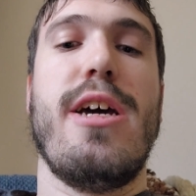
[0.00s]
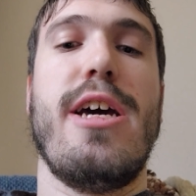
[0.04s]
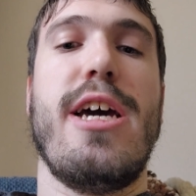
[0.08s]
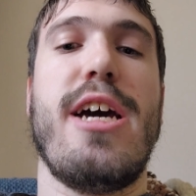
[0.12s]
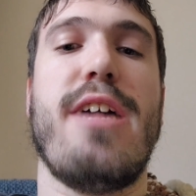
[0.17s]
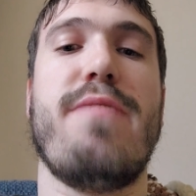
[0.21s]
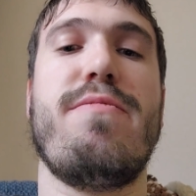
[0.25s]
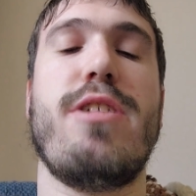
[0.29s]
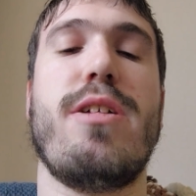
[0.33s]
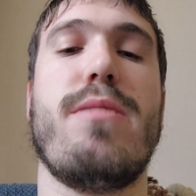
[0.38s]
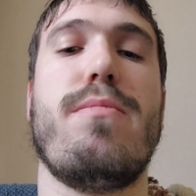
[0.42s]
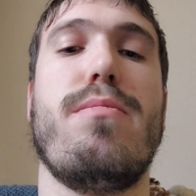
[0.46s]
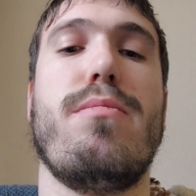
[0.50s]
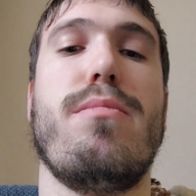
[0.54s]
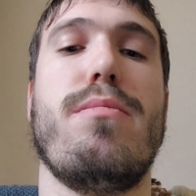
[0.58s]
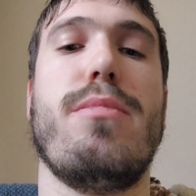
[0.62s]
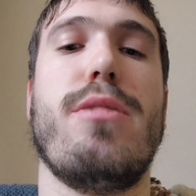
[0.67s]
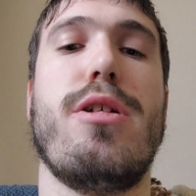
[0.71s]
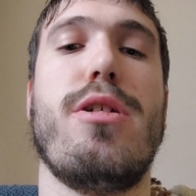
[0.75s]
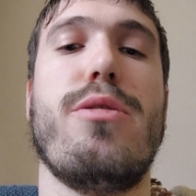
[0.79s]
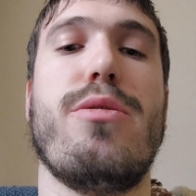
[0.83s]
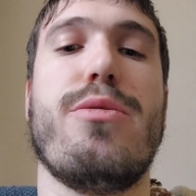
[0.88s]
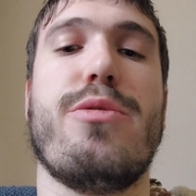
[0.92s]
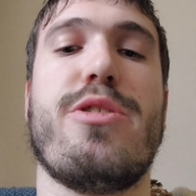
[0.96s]
have at
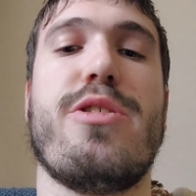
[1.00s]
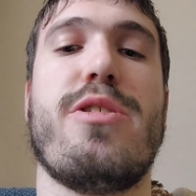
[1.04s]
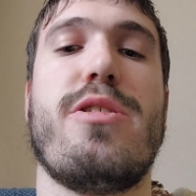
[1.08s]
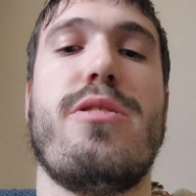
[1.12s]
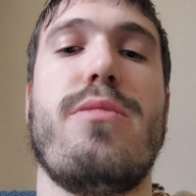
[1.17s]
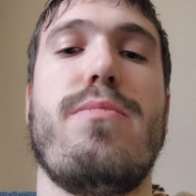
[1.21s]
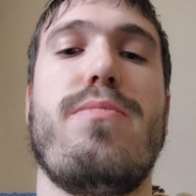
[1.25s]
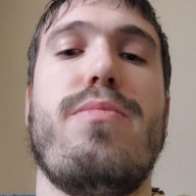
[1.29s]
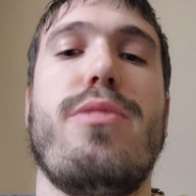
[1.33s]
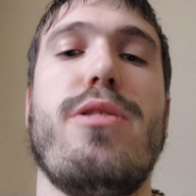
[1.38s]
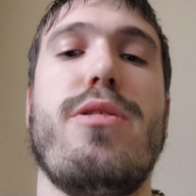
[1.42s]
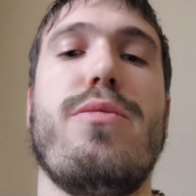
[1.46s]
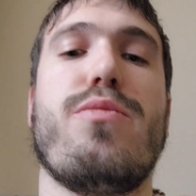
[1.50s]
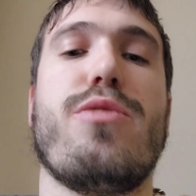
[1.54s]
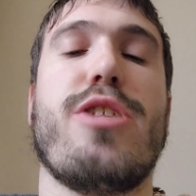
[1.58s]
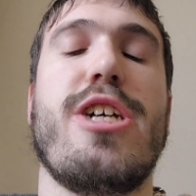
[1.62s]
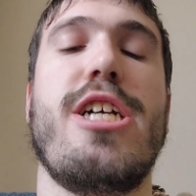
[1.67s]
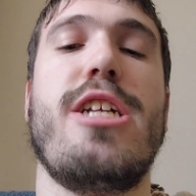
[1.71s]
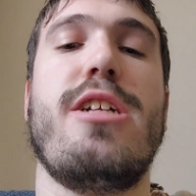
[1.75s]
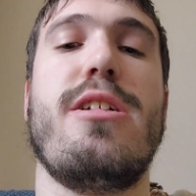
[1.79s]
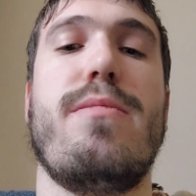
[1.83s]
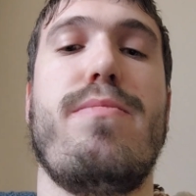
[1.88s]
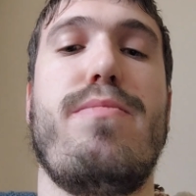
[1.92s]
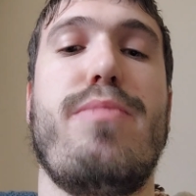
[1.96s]
most been
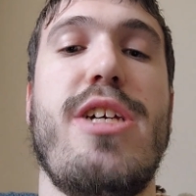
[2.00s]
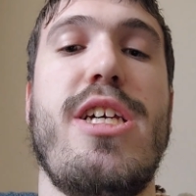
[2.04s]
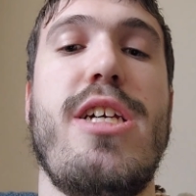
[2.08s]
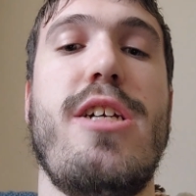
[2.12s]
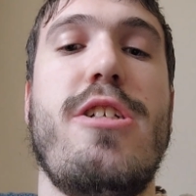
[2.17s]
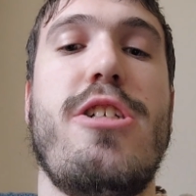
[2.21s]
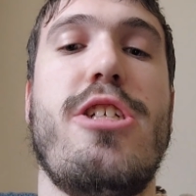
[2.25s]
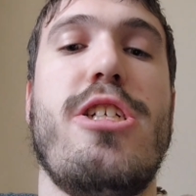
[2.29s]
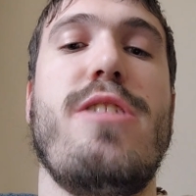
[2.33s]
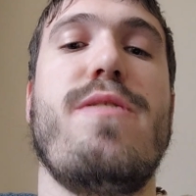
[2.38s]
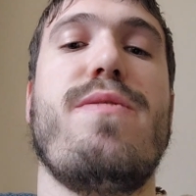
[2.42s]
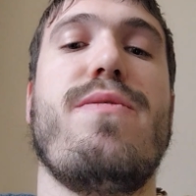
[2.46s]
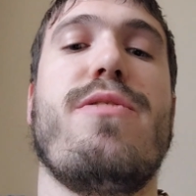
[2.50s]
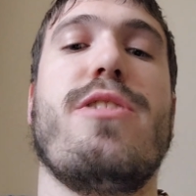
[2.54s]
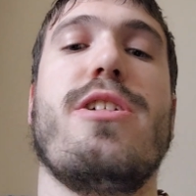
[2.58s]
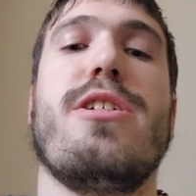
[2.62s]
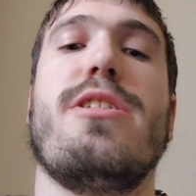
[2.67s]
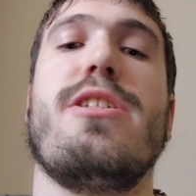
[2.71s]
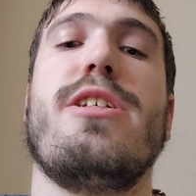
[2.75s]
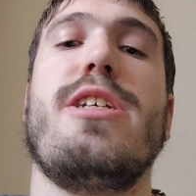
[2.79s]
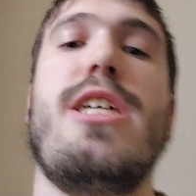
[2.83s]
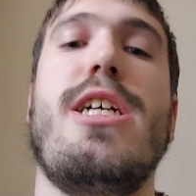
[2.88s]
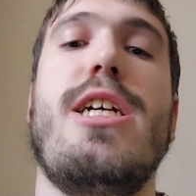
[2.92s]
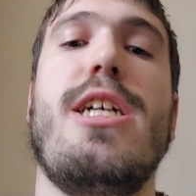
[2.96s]
rated
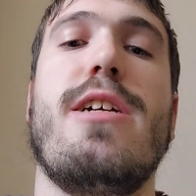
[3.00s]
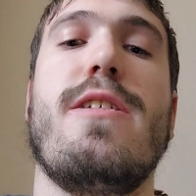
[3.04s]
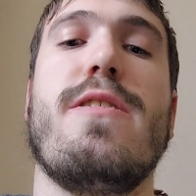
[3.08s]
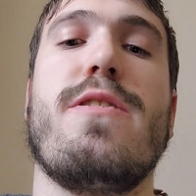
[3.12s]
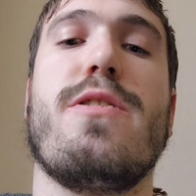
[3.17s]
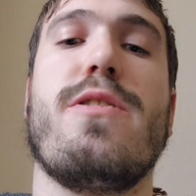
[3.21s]
PG-13.